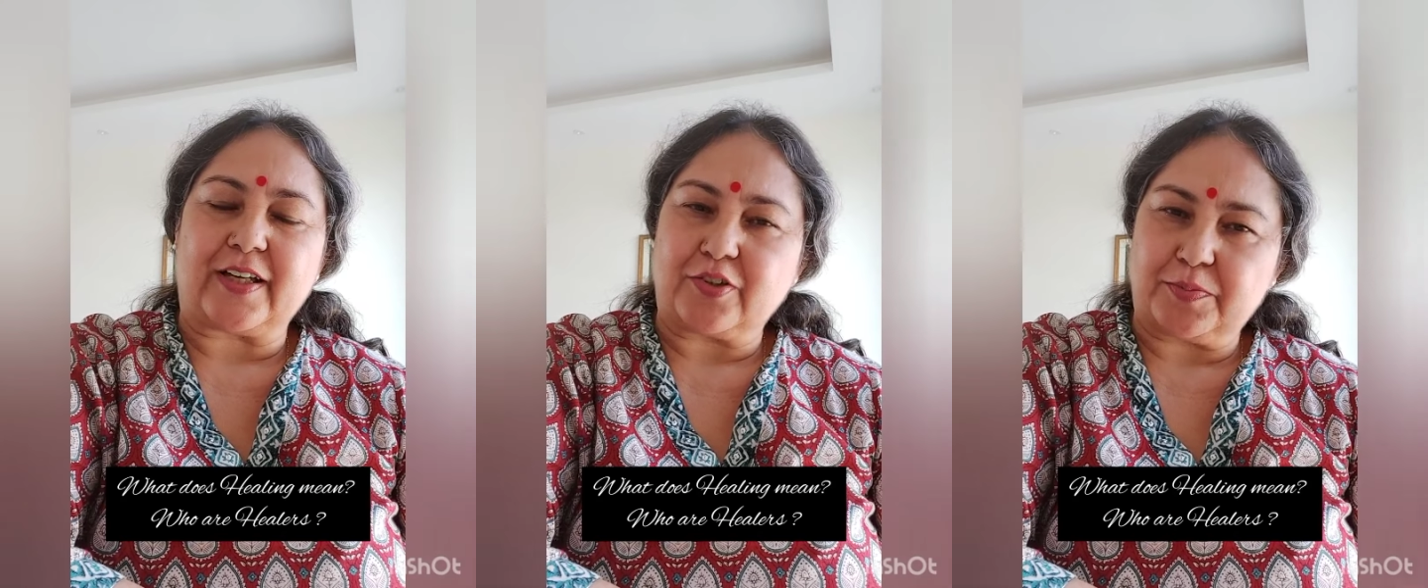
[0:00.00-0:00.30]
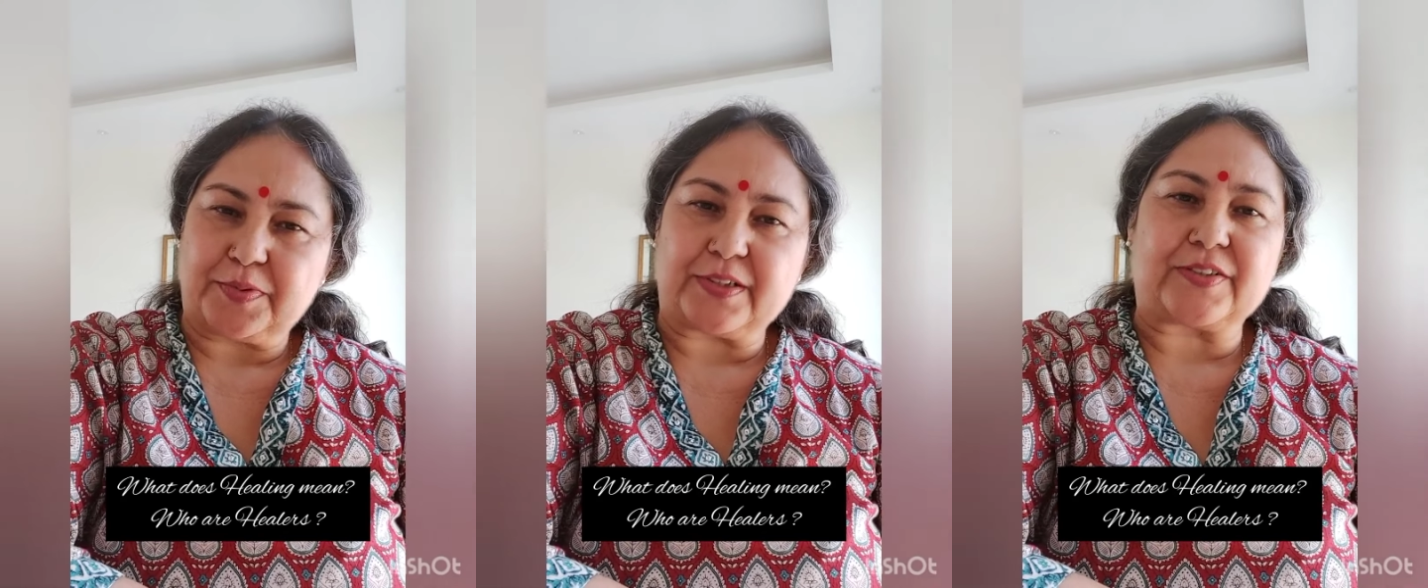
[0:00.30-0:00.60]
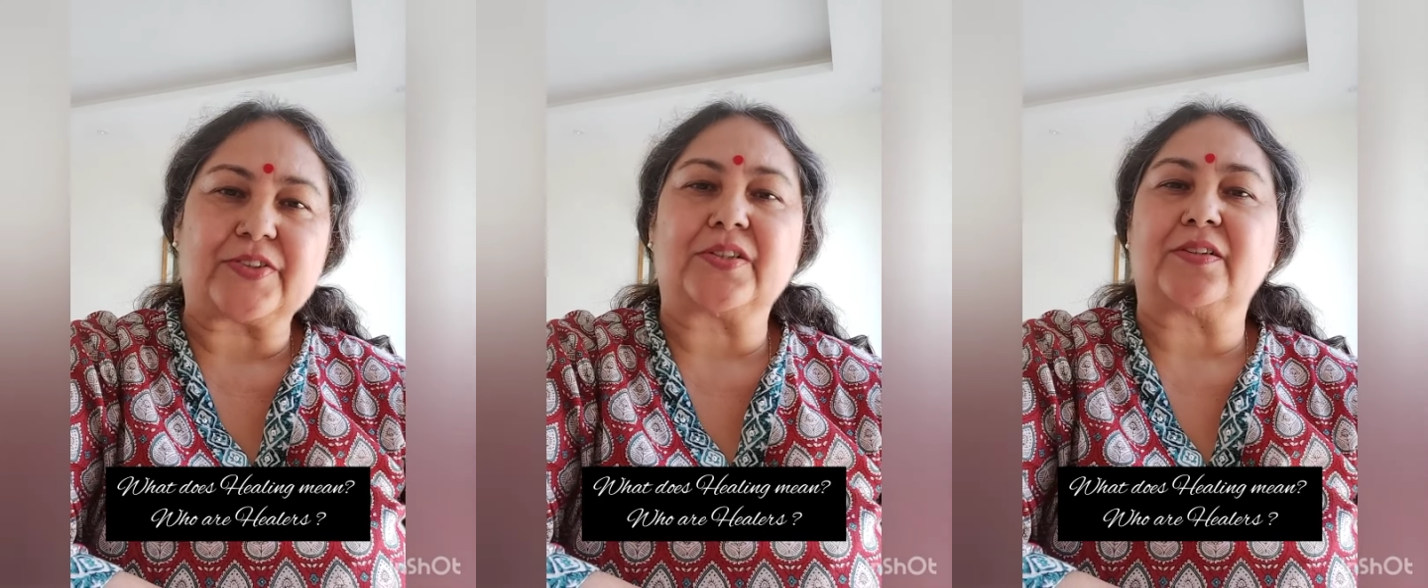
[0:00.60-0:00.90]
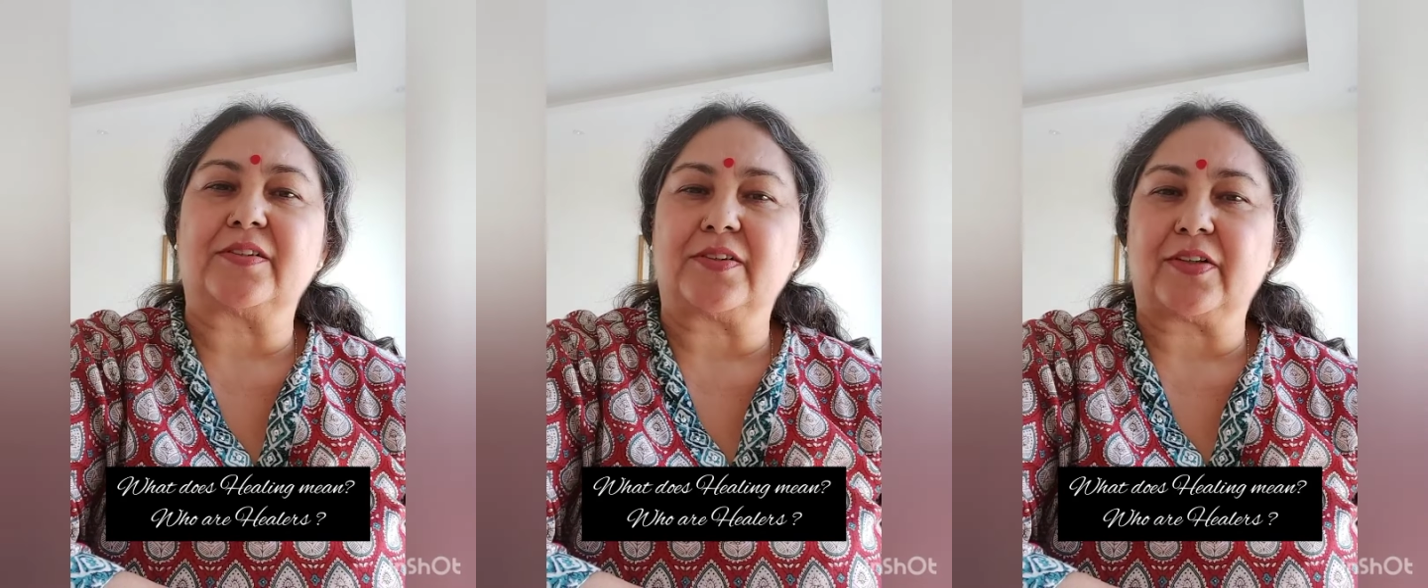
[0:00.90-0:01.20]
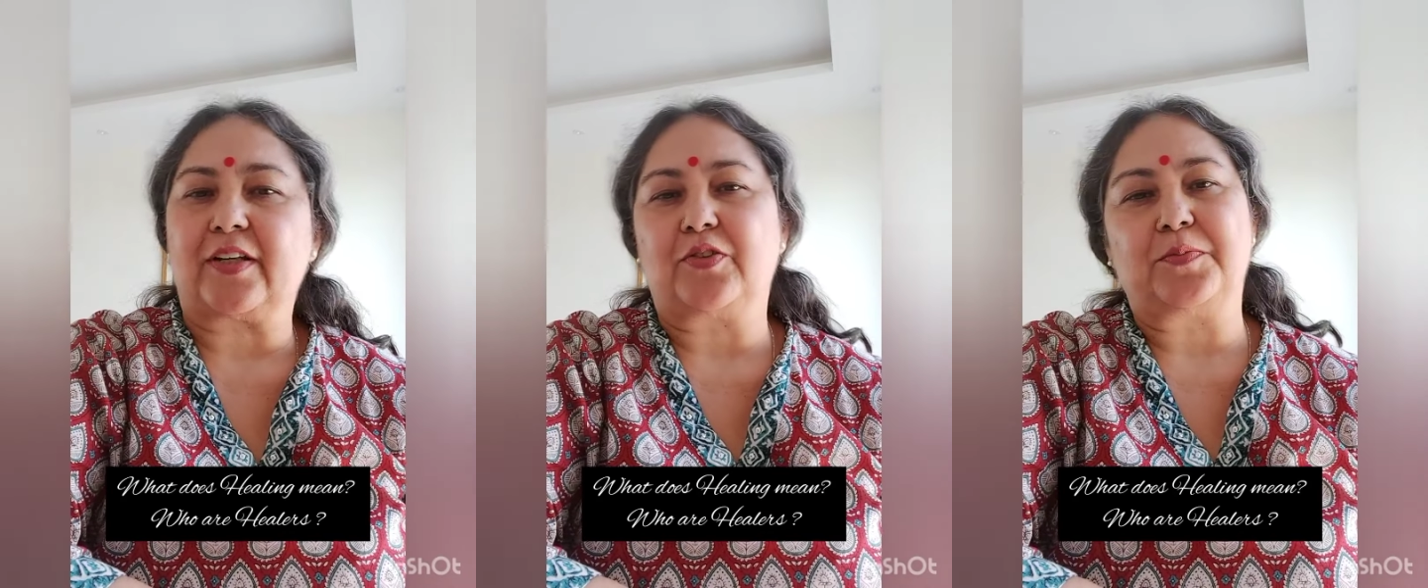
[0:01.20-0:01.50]
acupressure
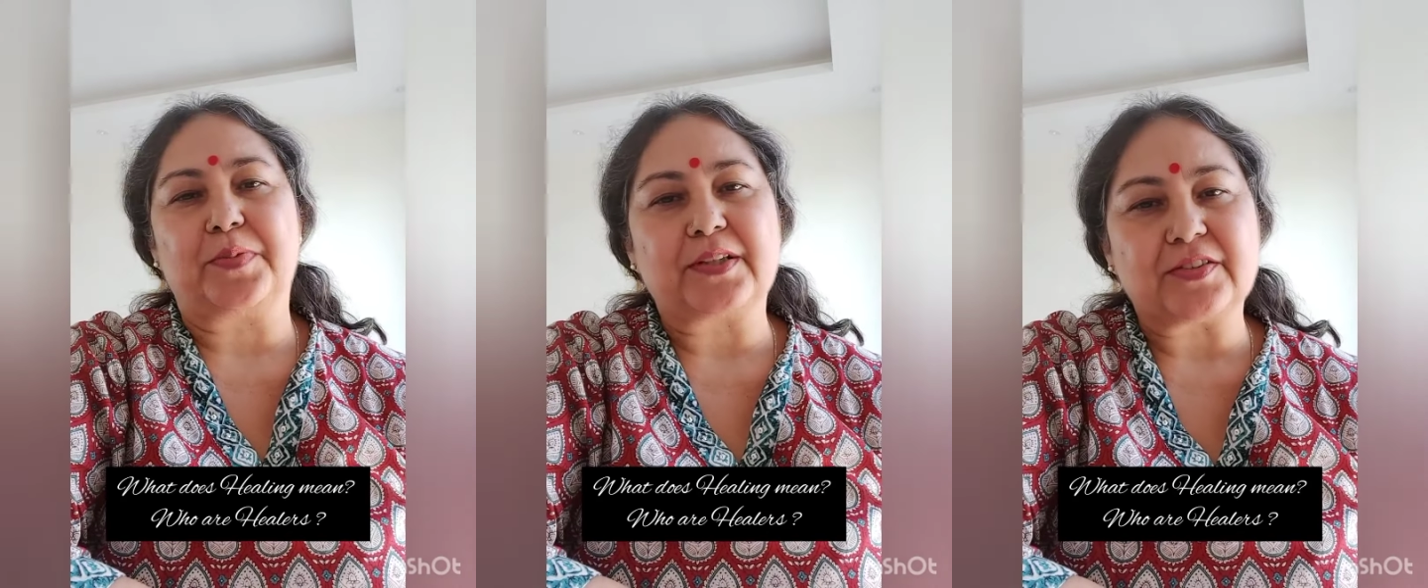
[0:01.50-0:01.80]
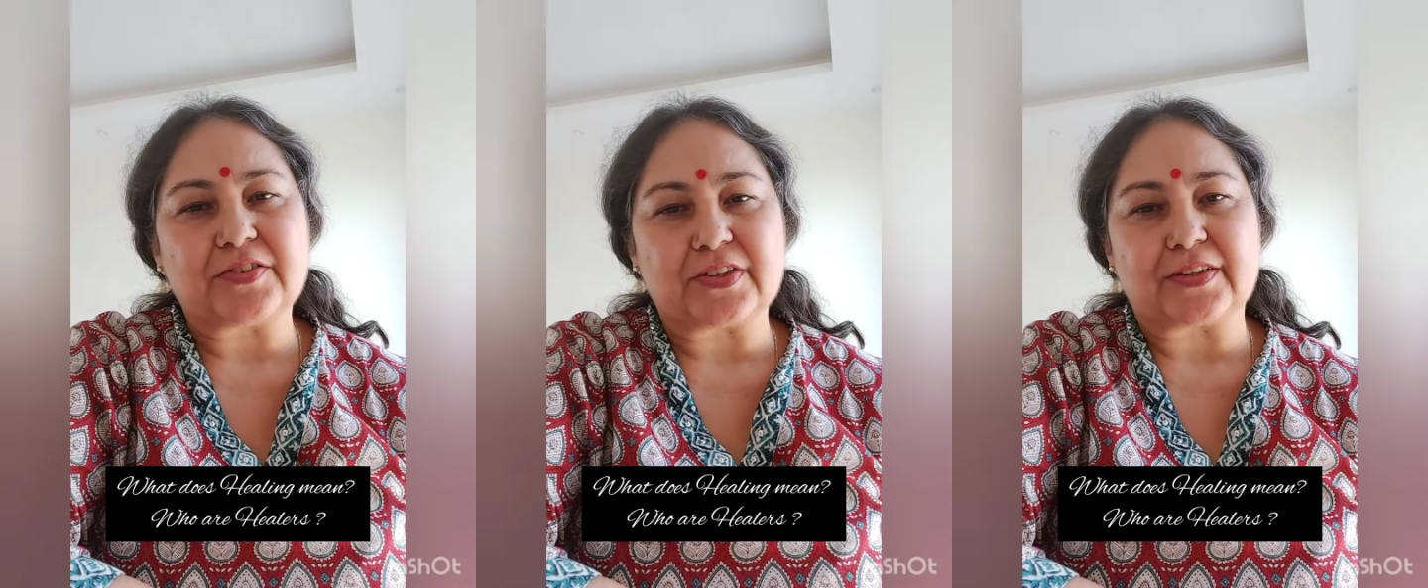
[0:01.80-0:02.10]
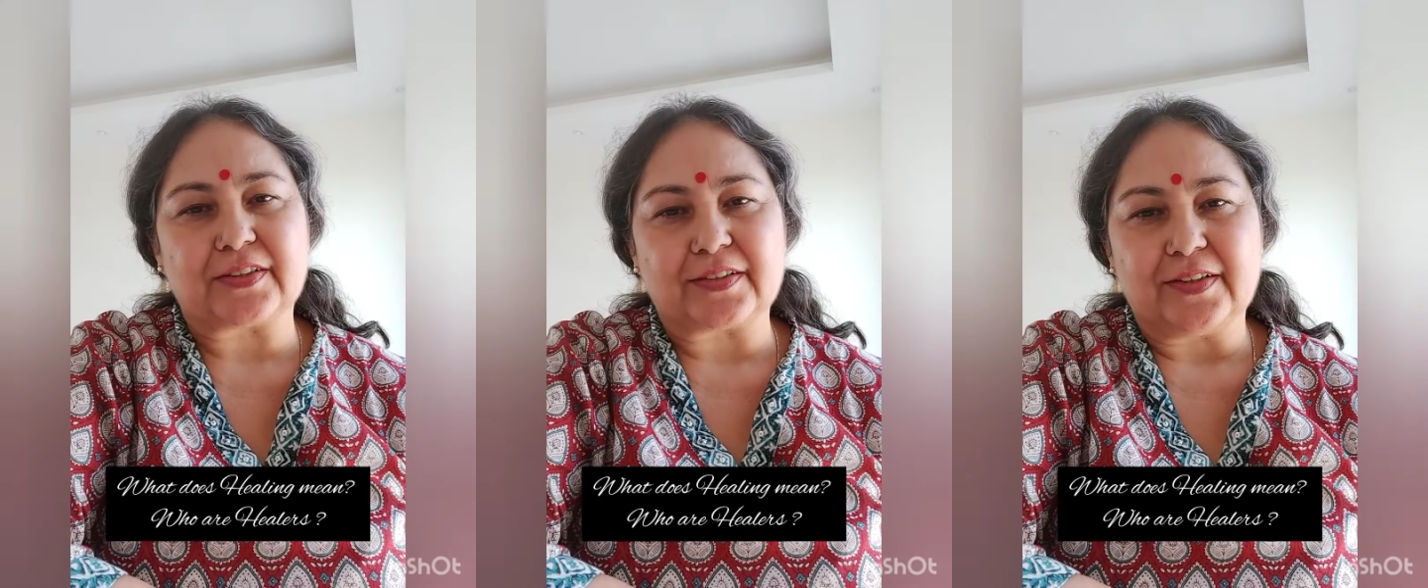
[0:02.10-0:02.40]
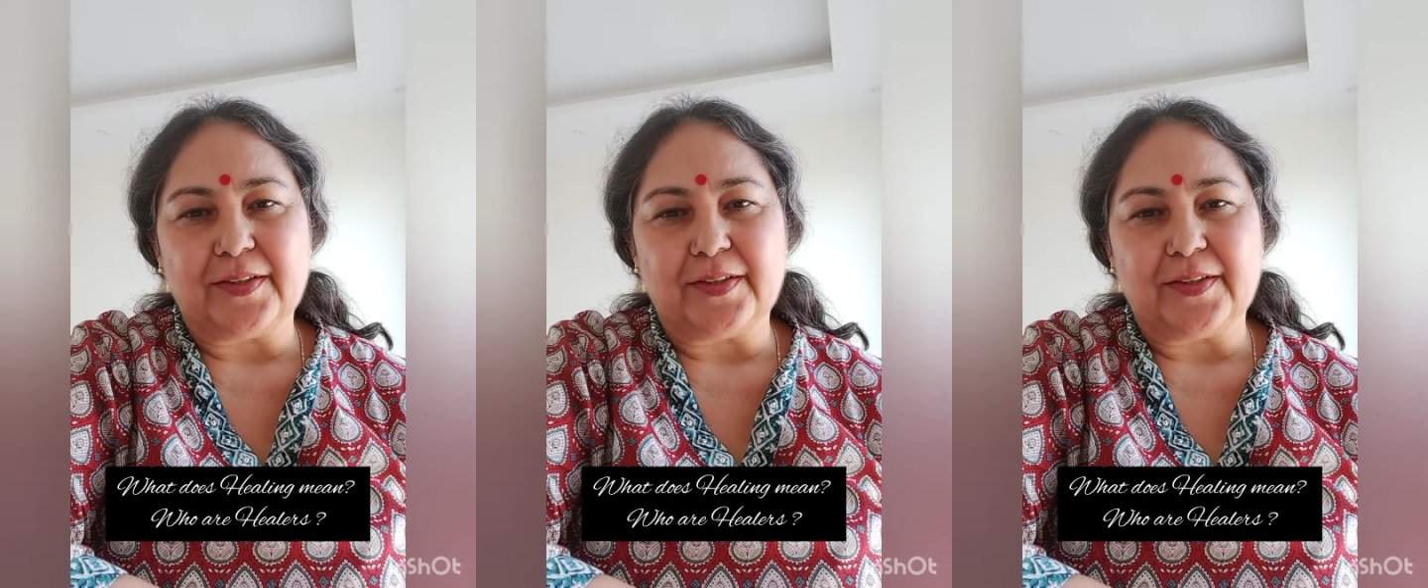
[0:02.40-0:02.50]
or acupuncture